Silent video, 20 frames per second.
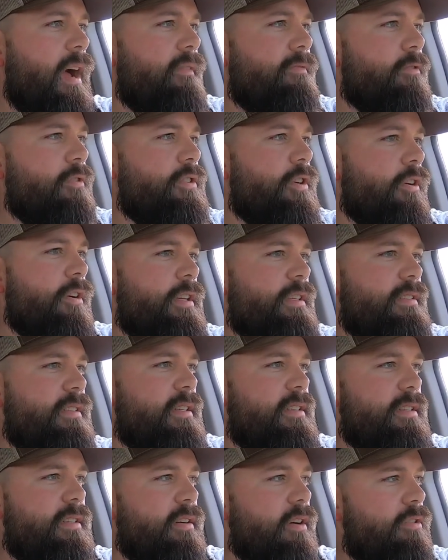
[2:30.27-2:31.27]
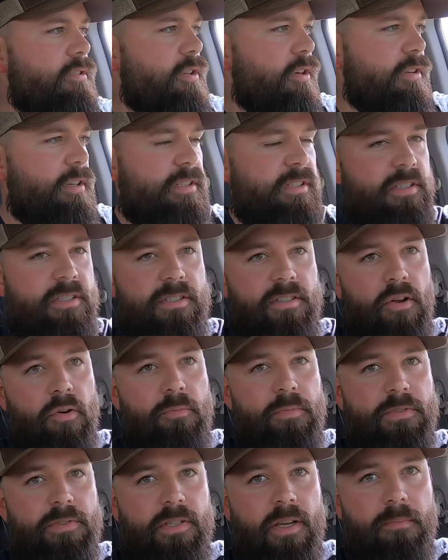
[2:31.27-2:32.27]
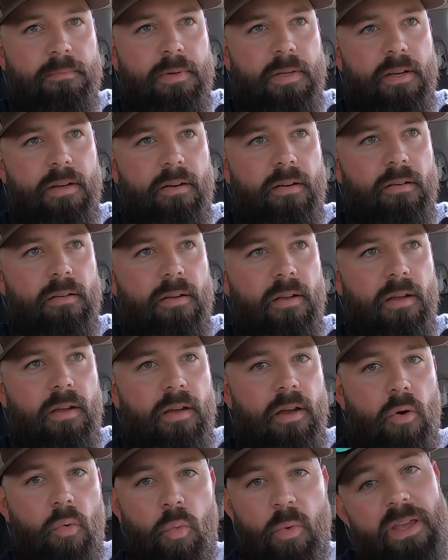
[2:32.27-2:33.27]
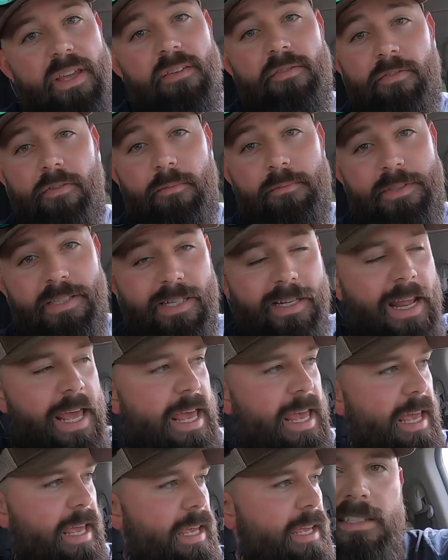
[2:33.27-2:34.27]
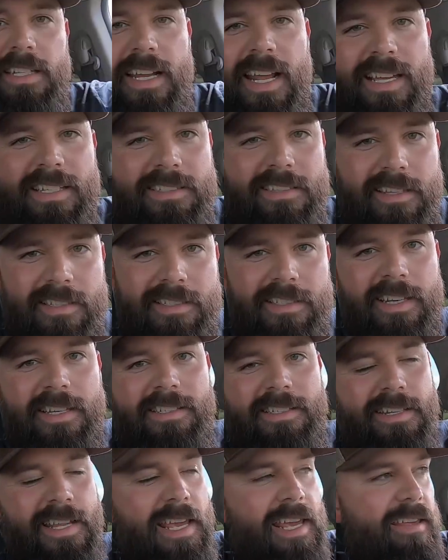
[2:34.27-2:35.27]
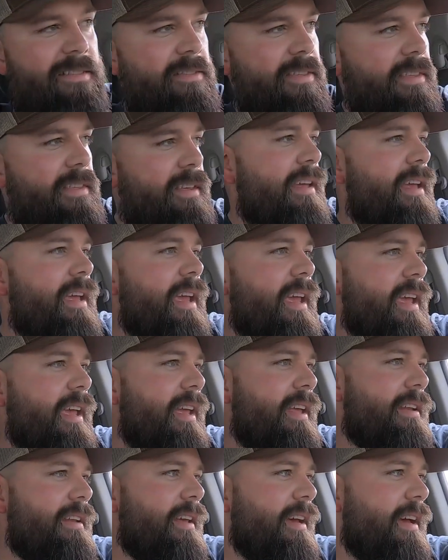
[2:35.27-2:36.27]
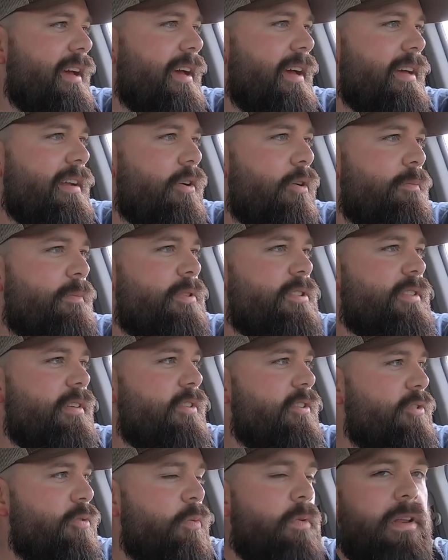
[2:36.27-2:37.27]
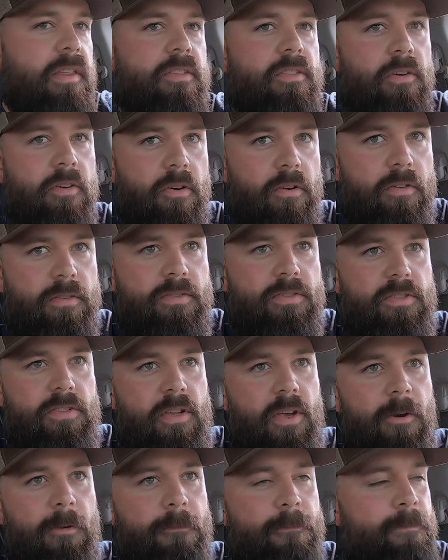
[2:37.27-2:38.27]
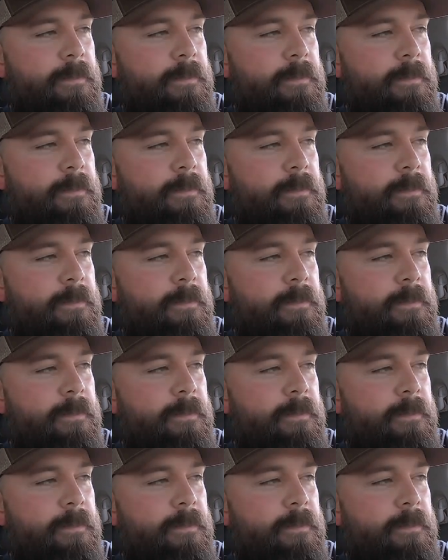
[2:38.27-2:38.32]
For turkey season. Our turkey season opens up here a week from today. Today's the 16th, and it opens on the 23rd. So